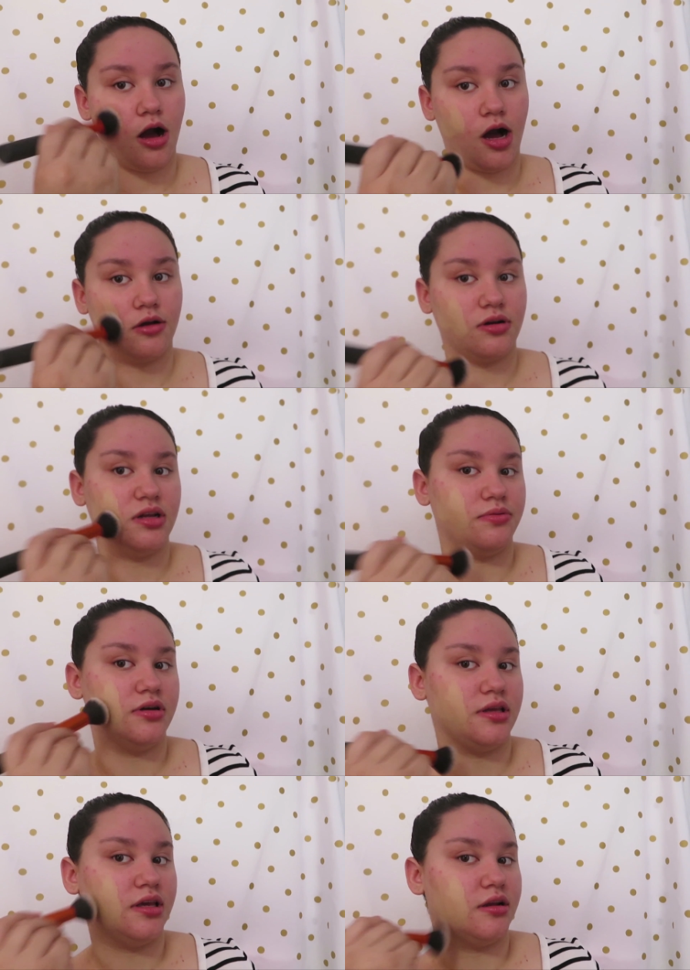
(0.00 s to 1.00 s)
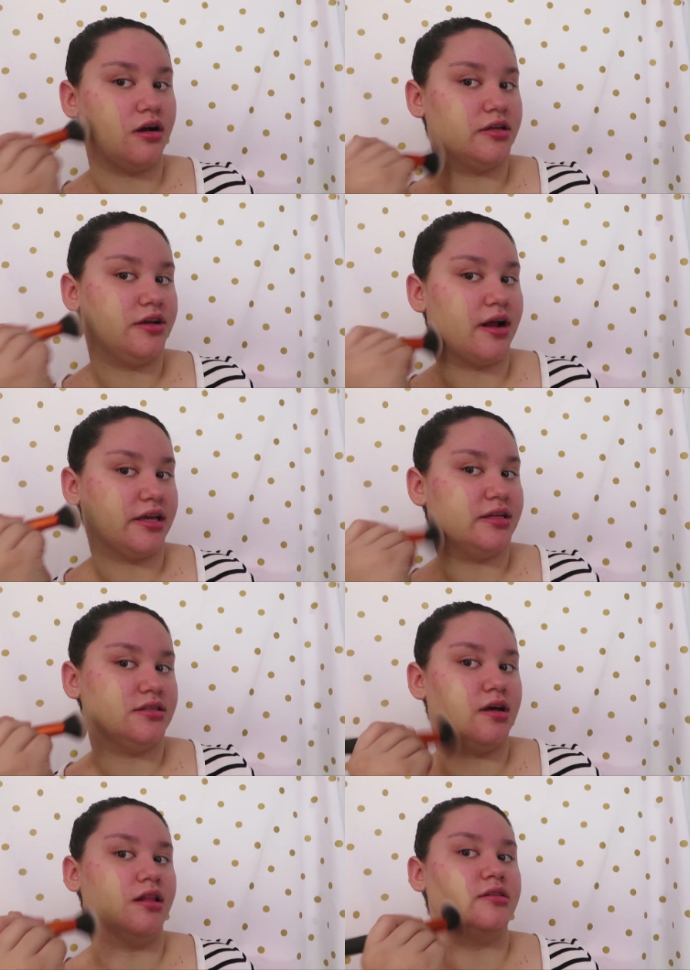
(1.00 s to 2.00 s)
Already putting it on here, I can
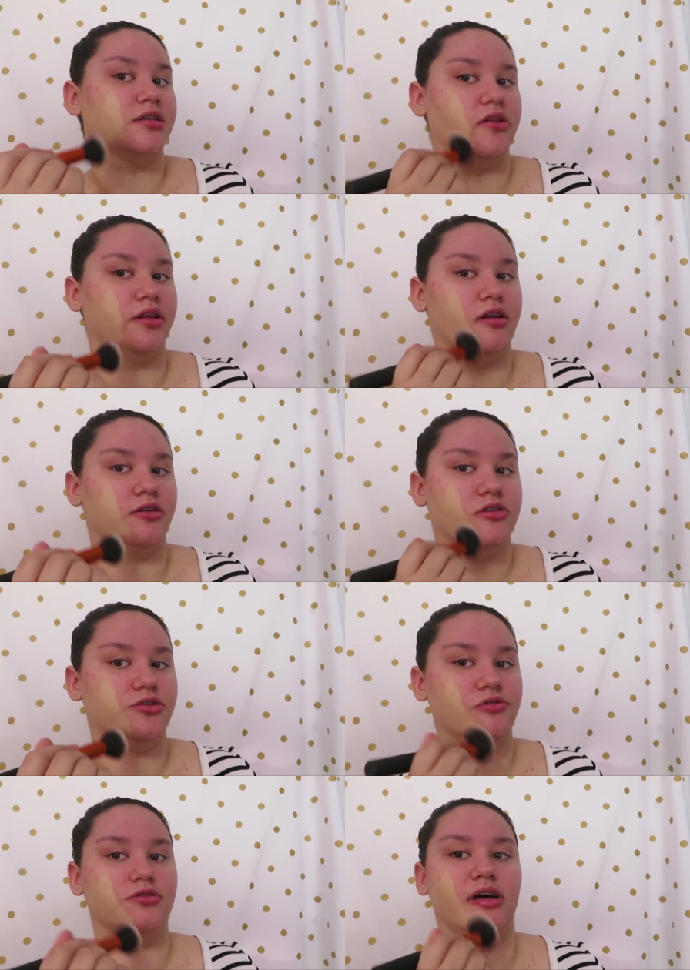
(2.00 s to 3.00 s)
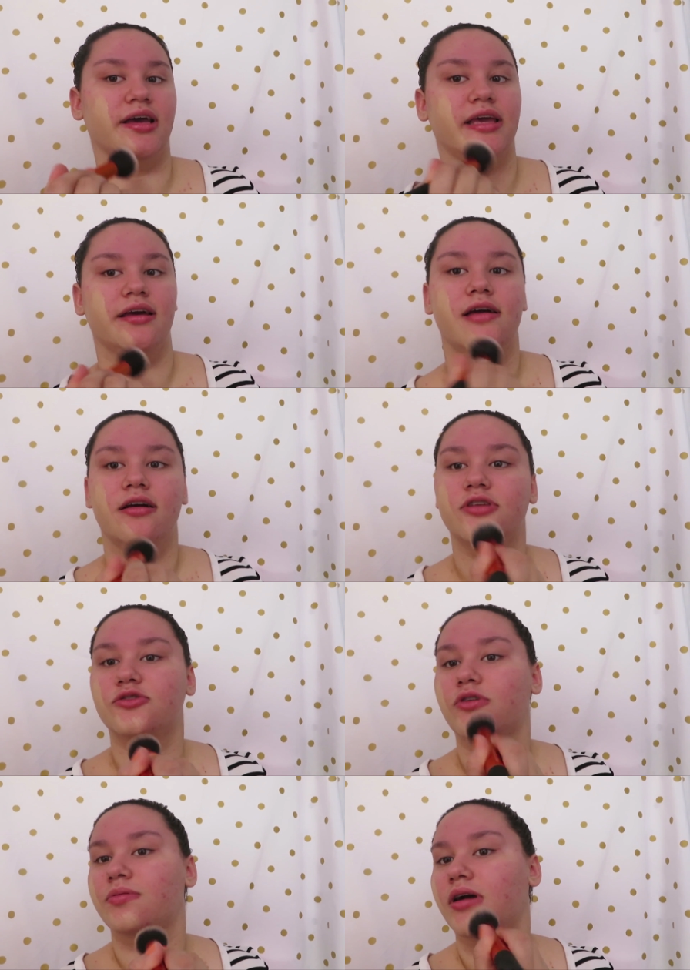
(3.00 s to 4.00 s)
tell it's a little too light,
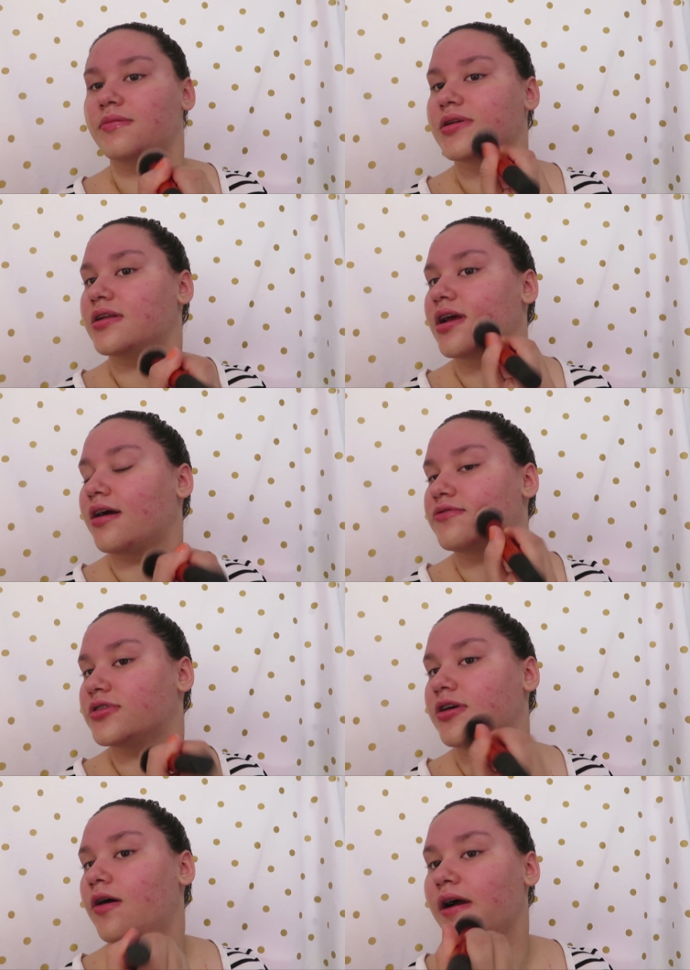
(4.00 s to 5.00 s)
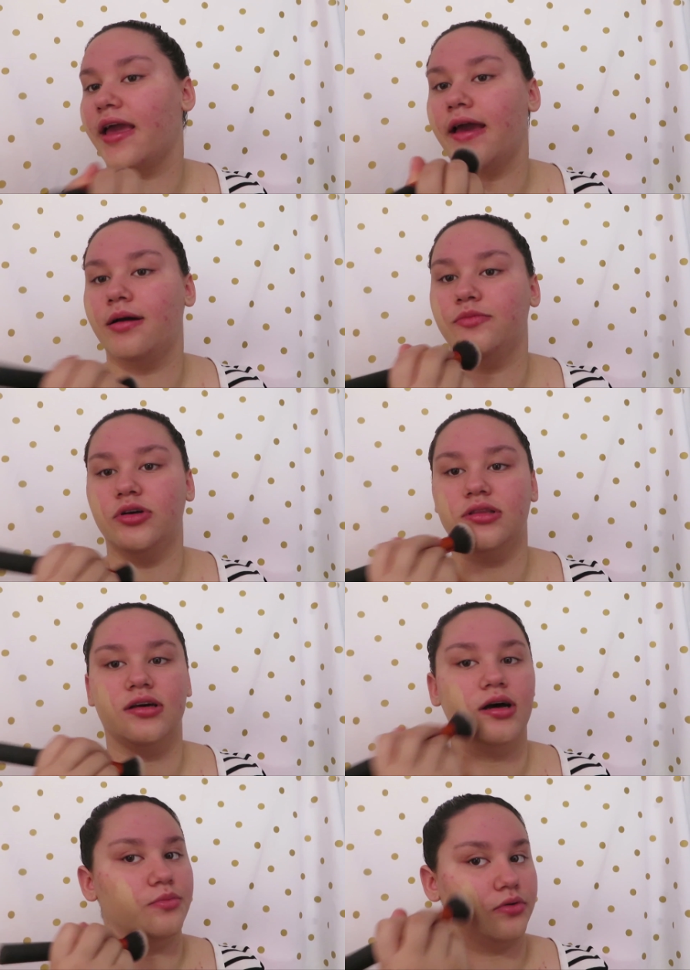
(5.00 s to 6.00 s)
so we're probably going to have to go ham with
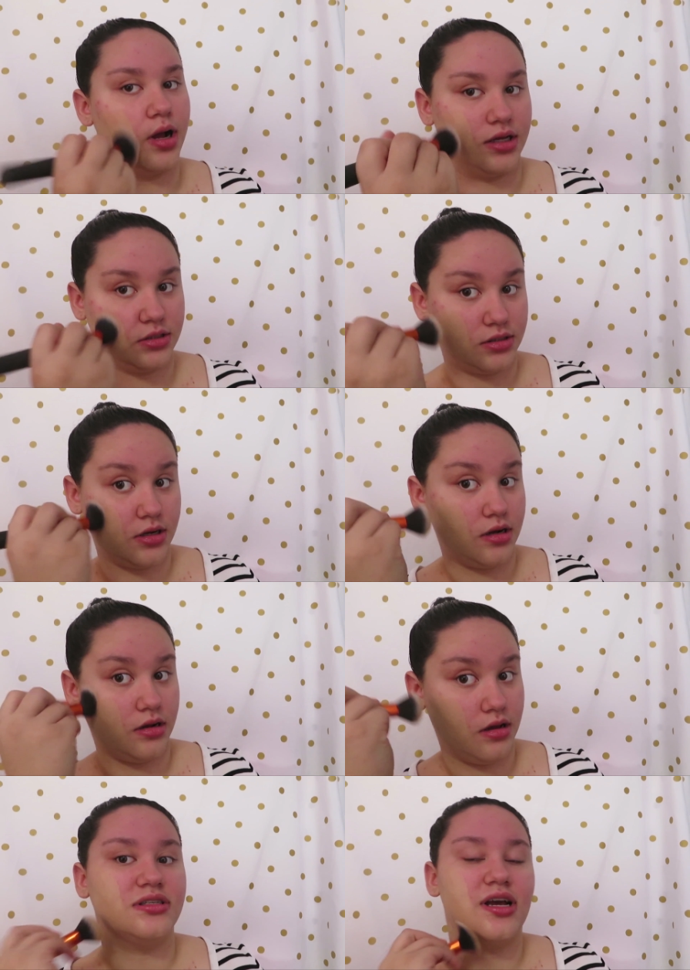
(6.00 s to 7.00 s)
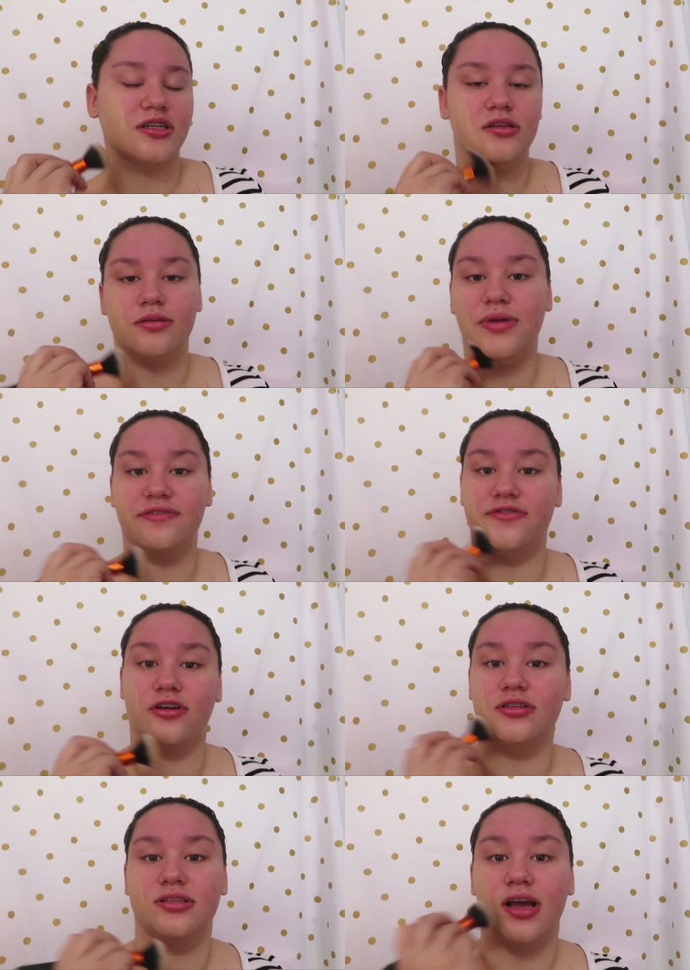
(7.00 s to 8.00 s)
the bronzer. This is actually my
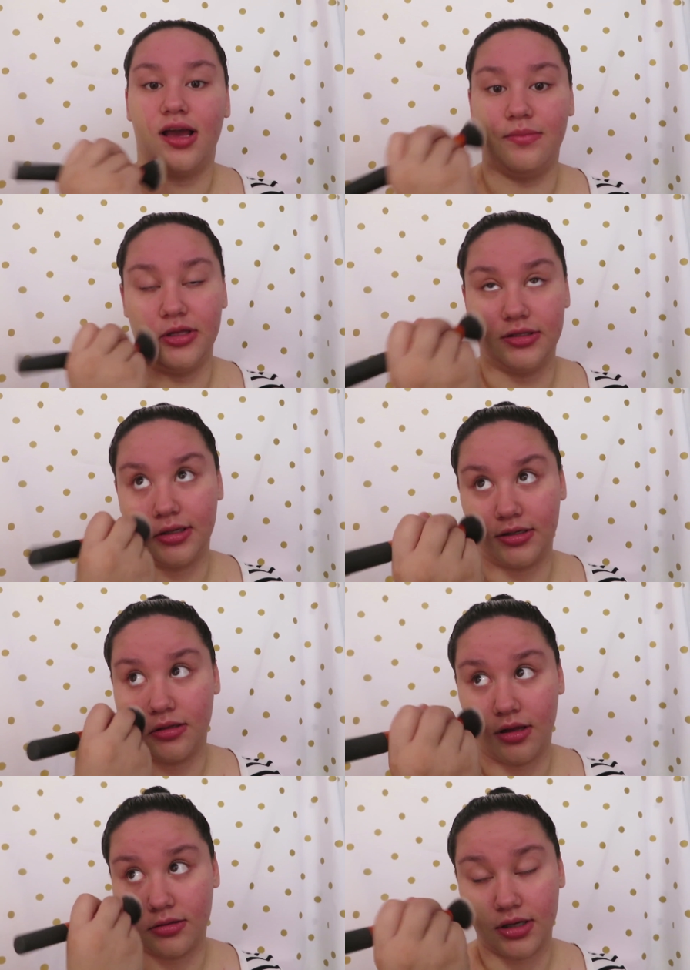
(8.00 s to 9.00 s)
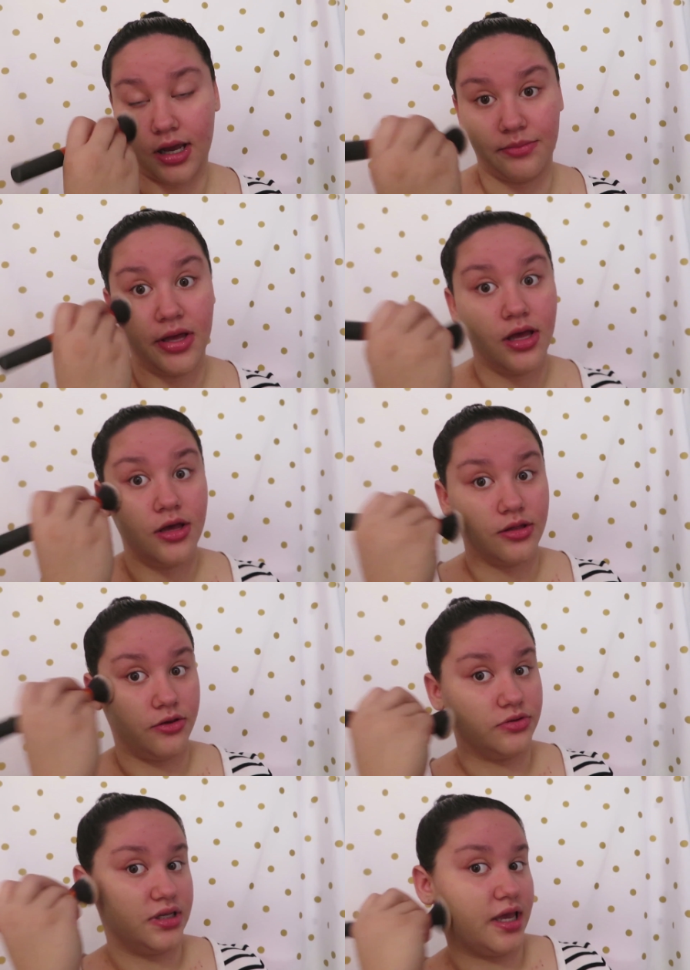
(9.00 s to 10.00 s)
first time in such a long time
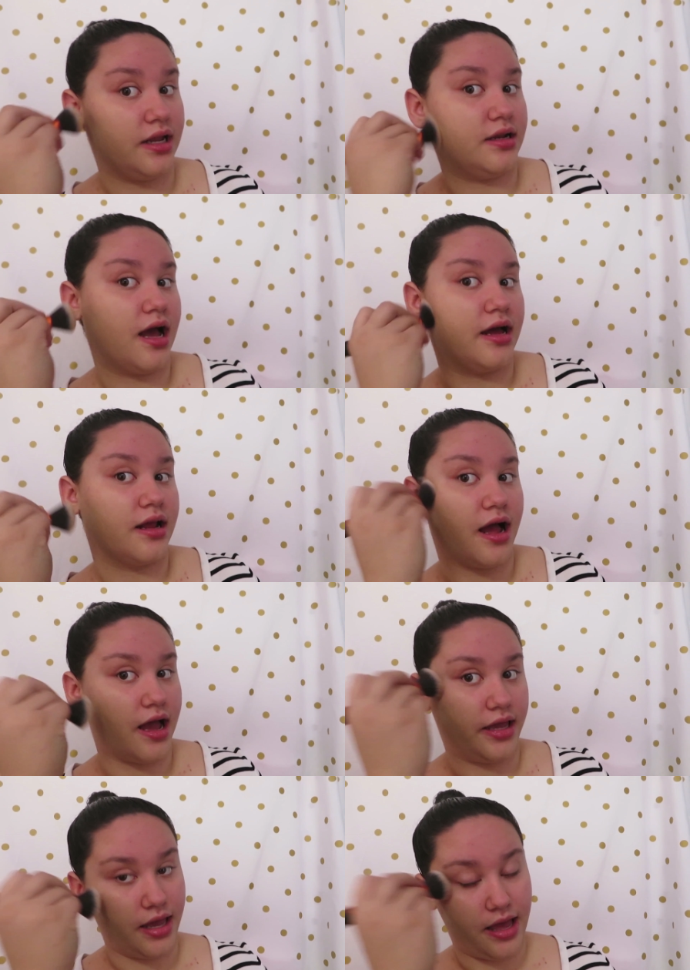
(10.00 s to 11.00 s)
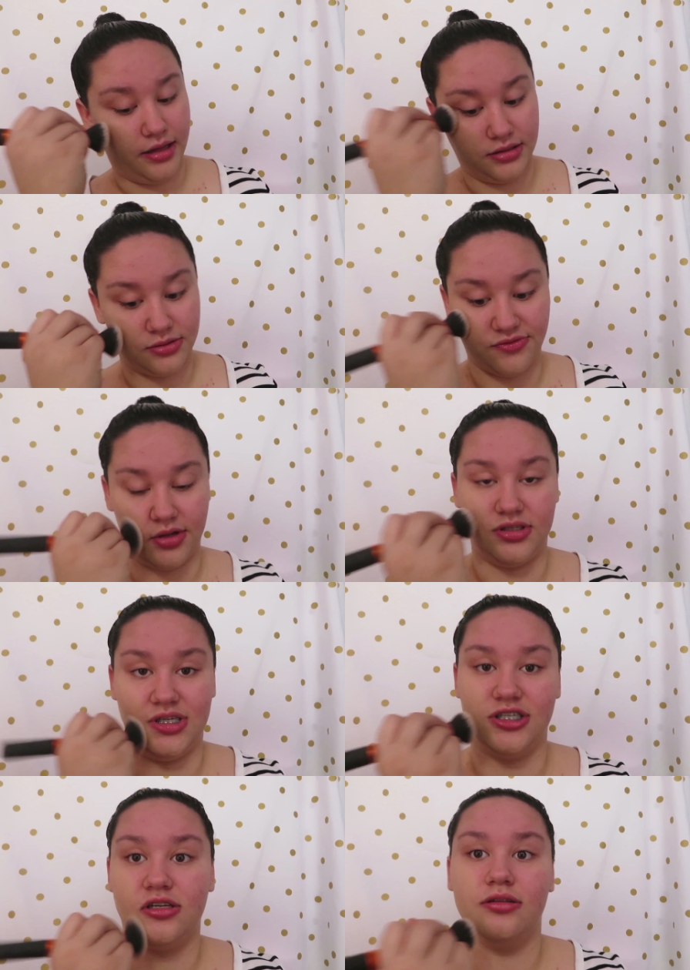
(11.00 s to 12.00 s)
using a not high-end
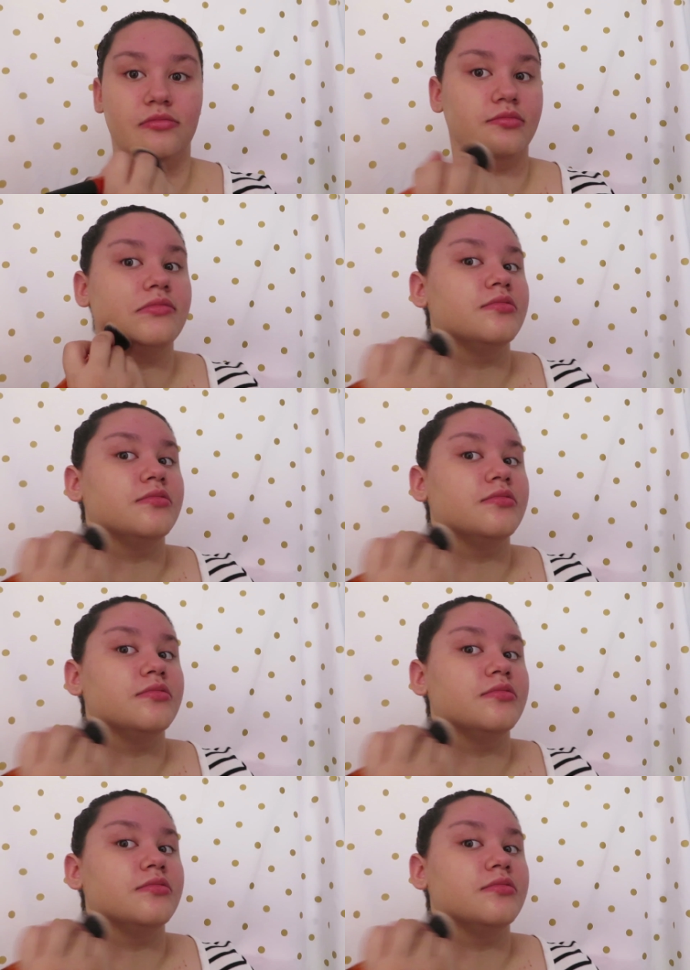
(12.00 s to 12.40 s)
foundation.